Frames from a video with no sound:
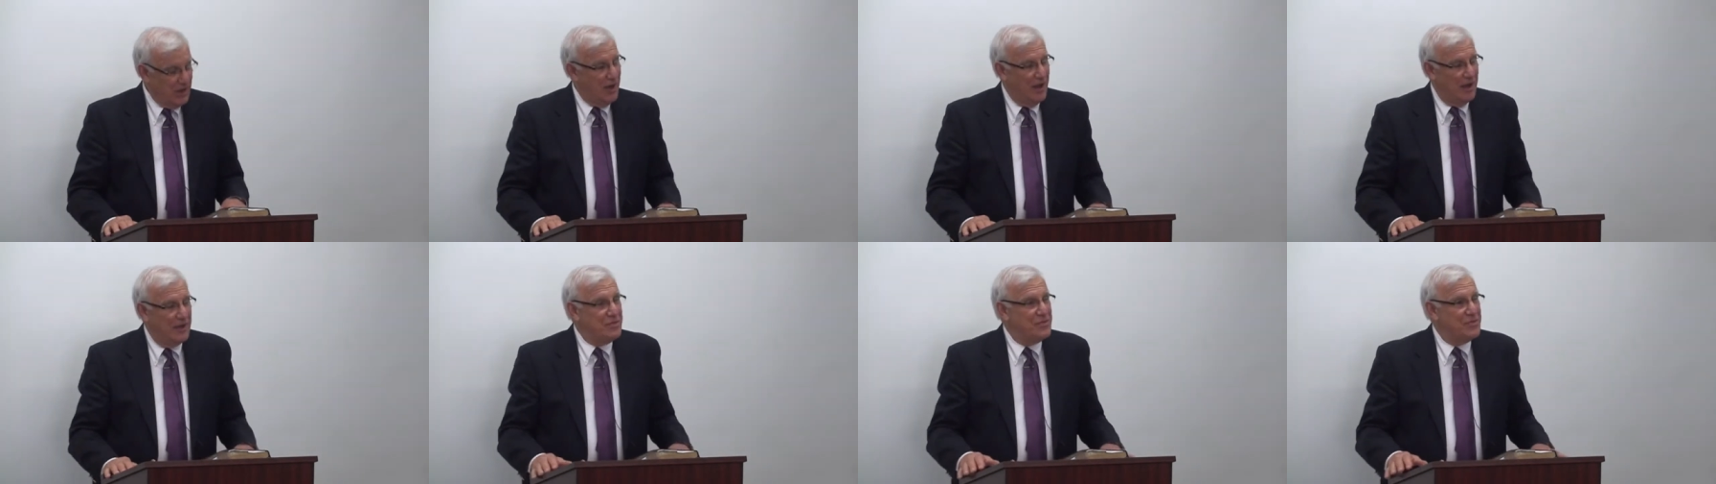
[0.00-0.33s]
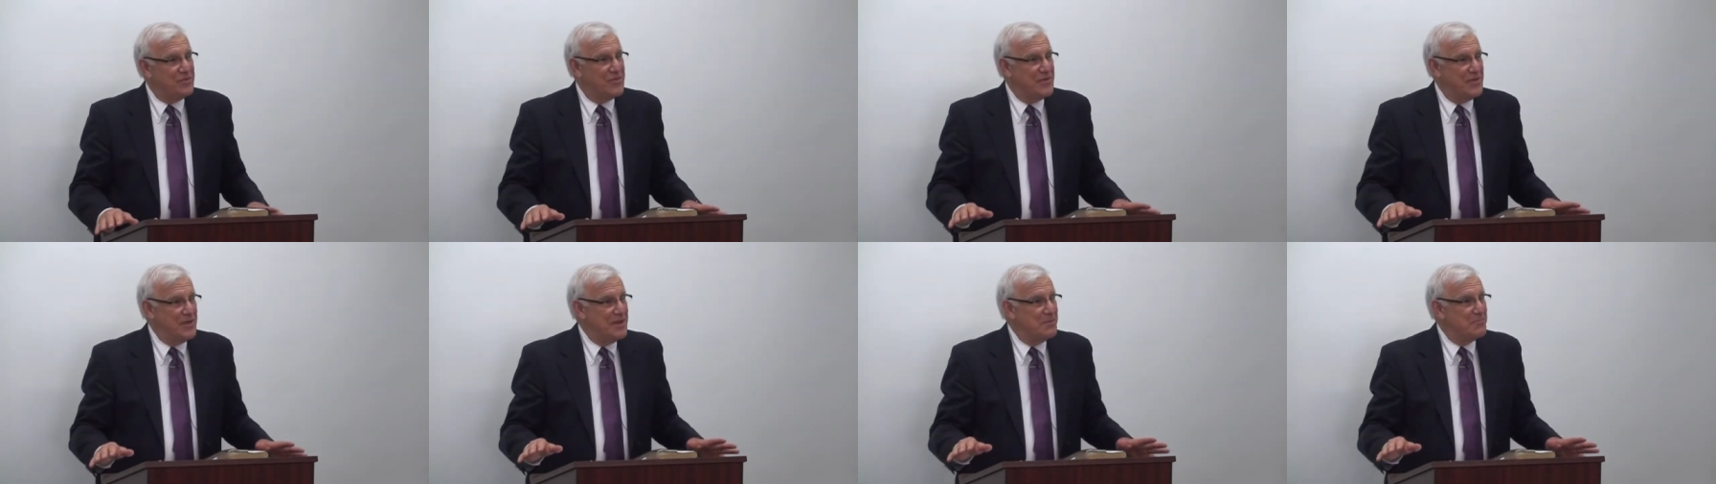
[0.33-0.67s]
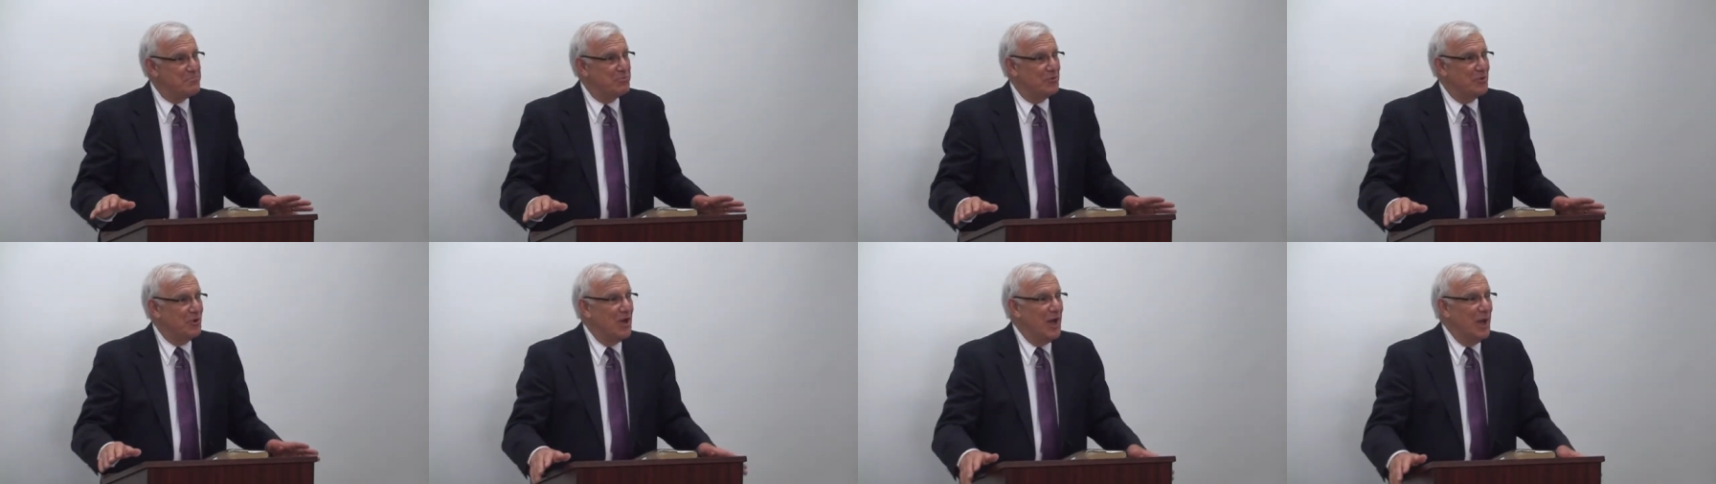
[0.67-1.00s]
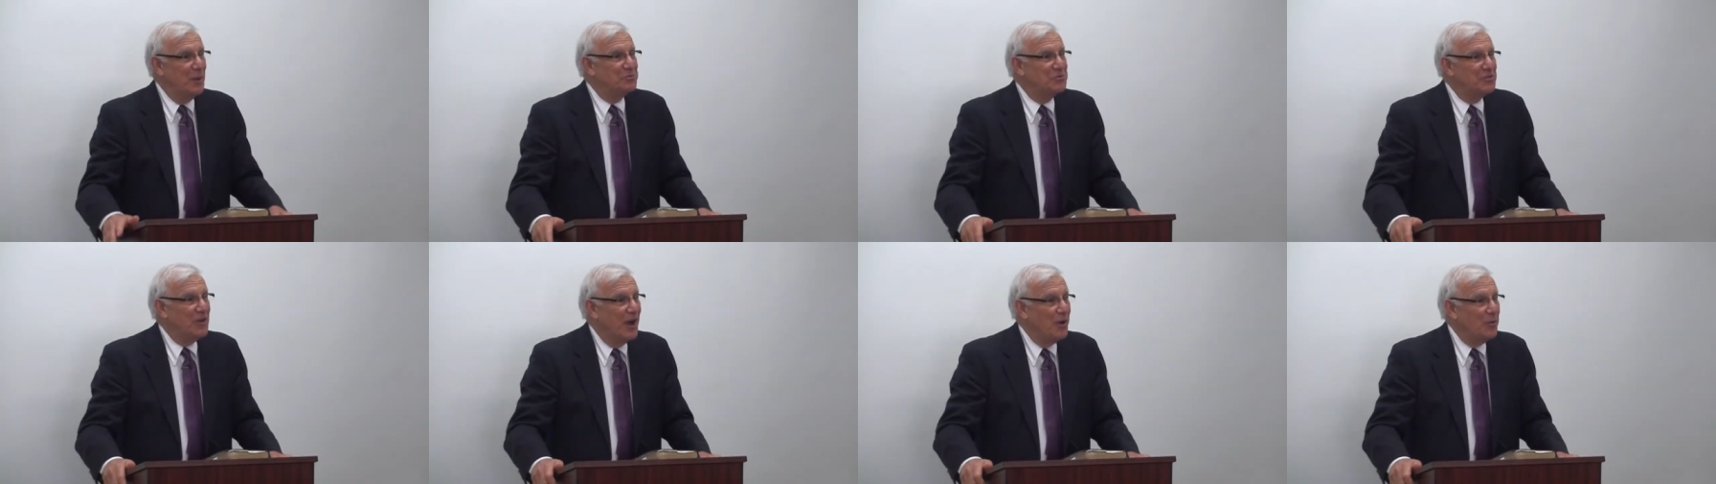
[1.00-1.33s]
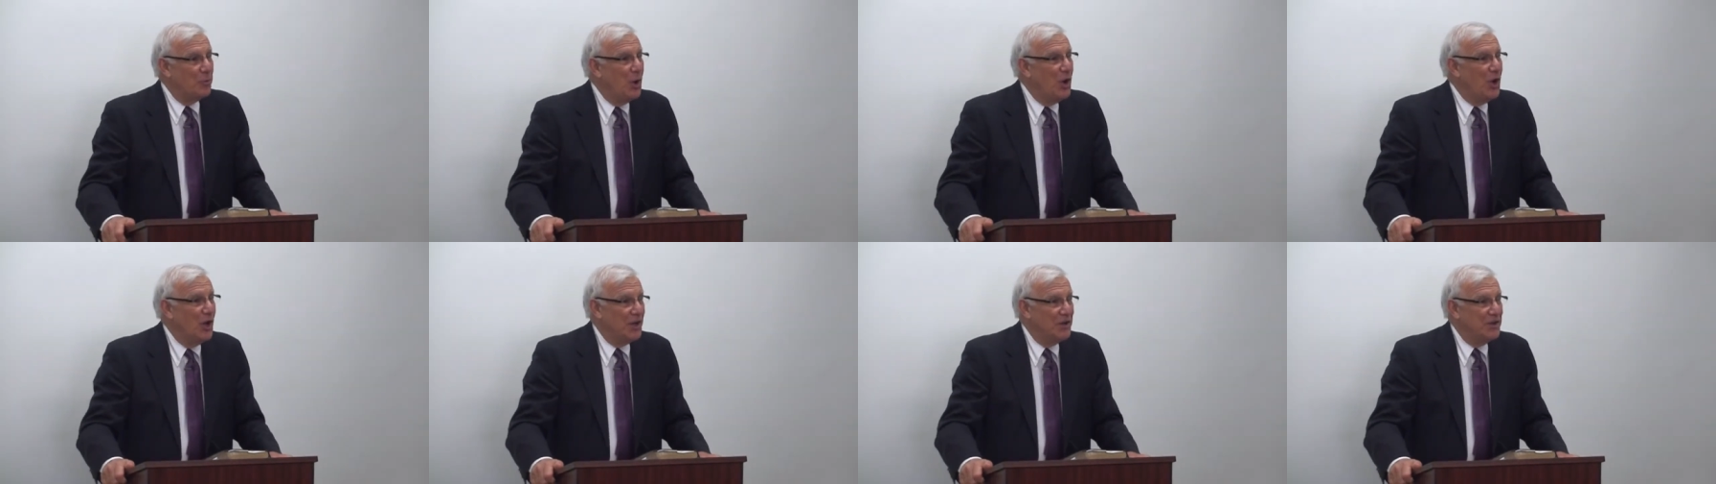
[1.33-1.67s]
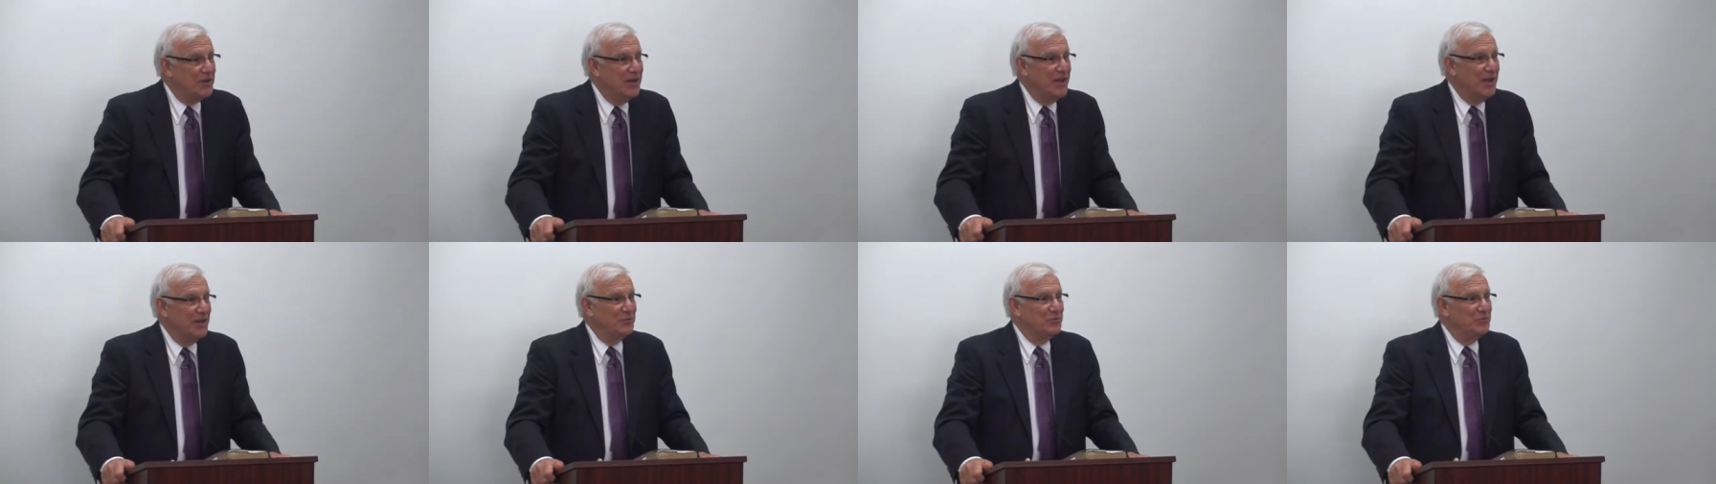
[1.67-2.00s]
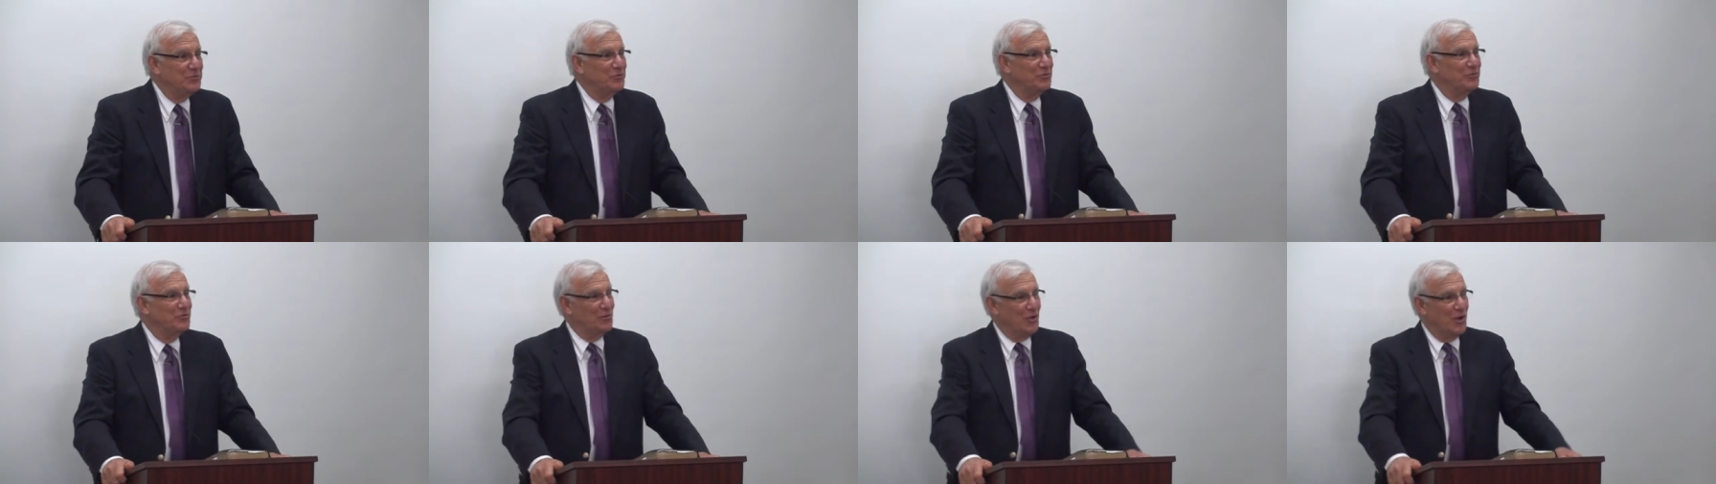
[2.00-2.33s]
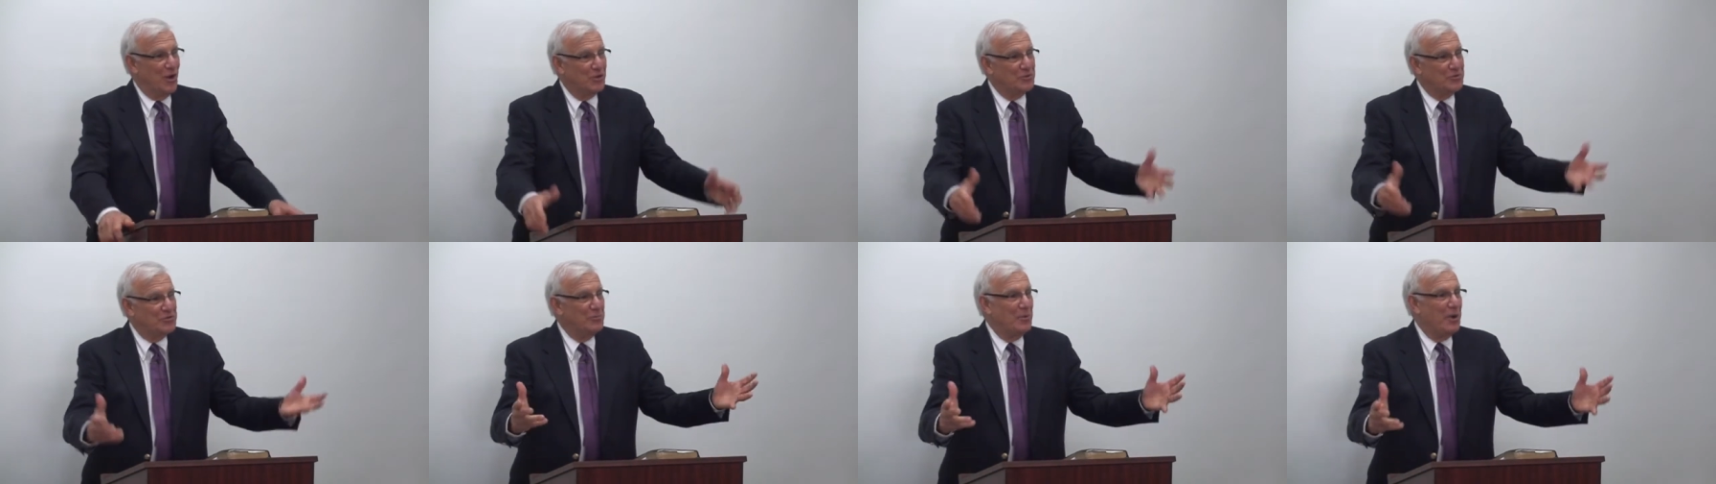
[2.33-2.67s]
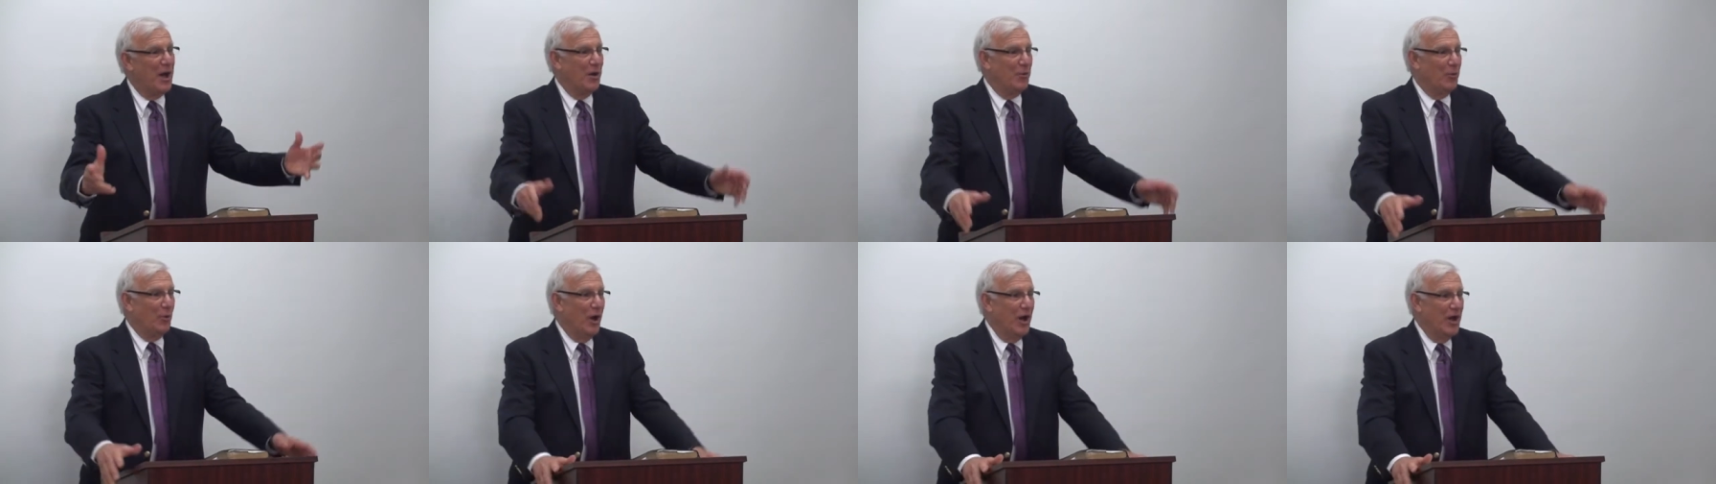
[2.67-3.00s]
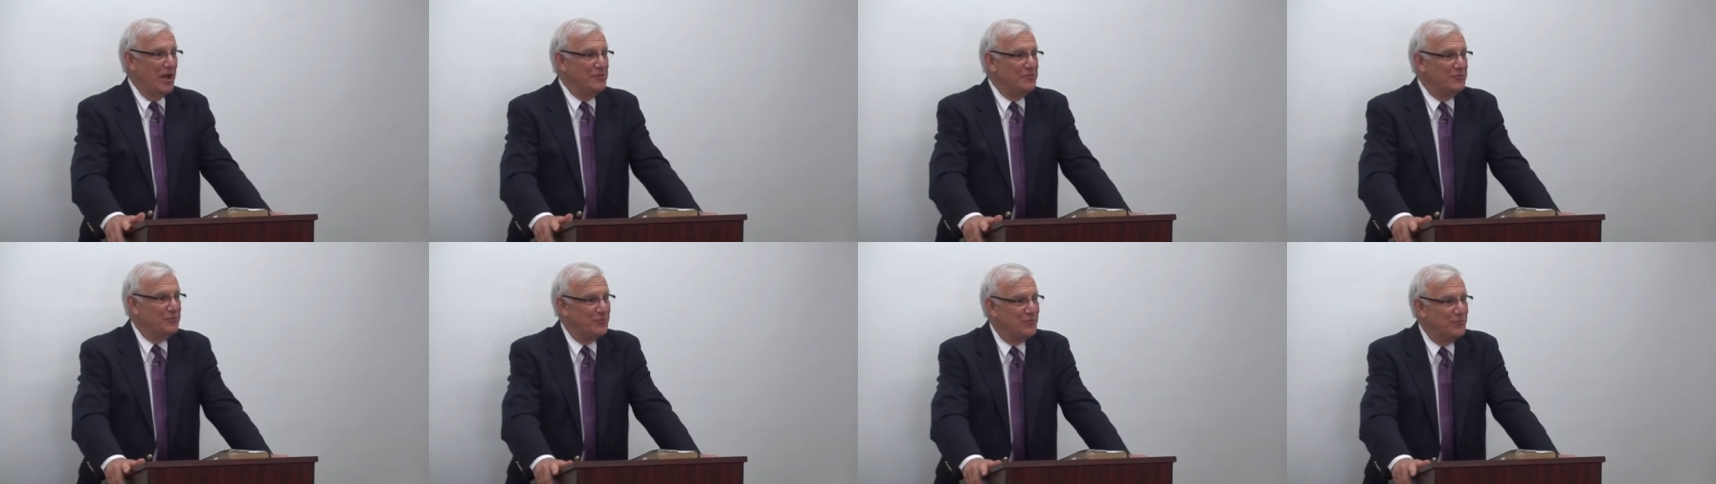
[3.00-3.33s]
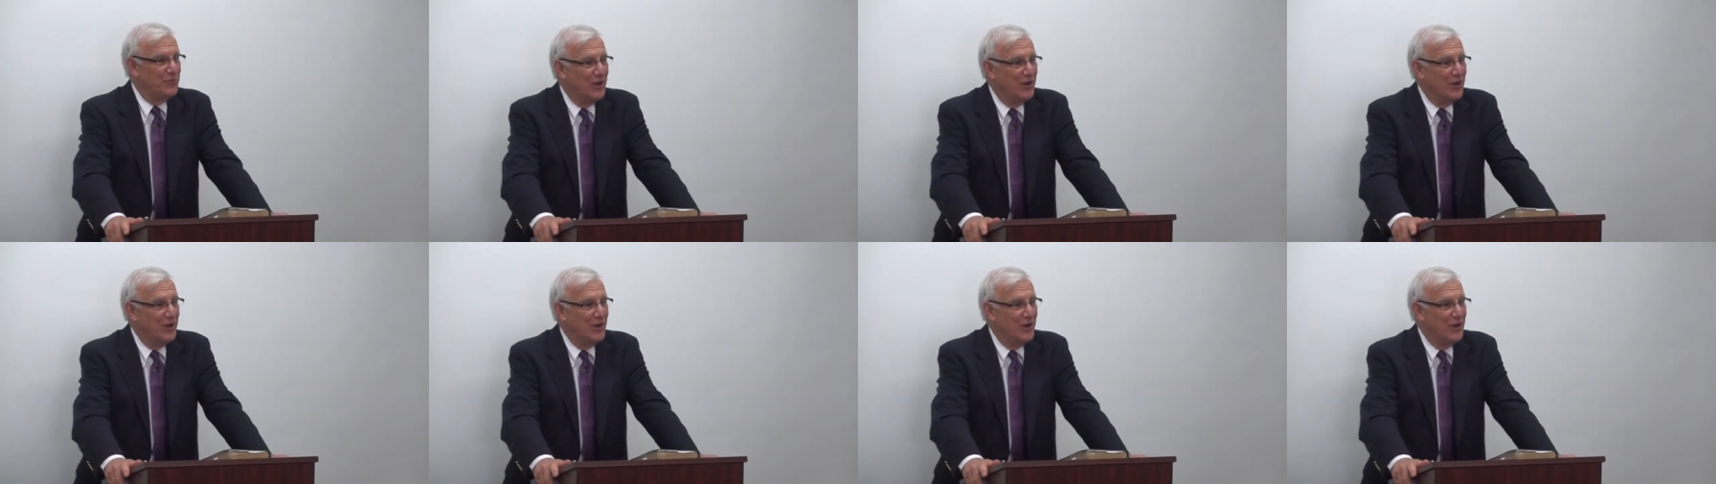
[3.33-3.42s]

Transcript: I think perhaps I would. And talked to my wife.